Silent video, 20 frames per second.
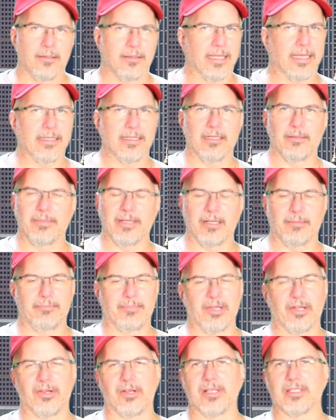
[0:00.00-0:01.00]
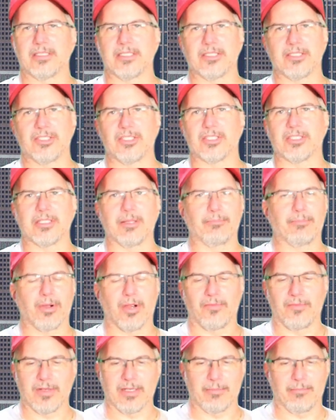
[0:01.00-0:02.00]
that little bit of bitterness is just the
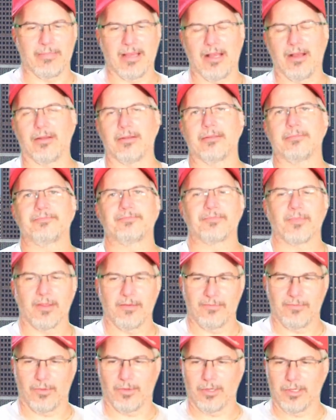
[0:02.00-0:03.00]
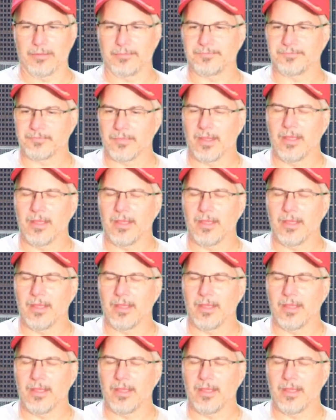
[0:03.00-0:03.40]
perfect amount for it.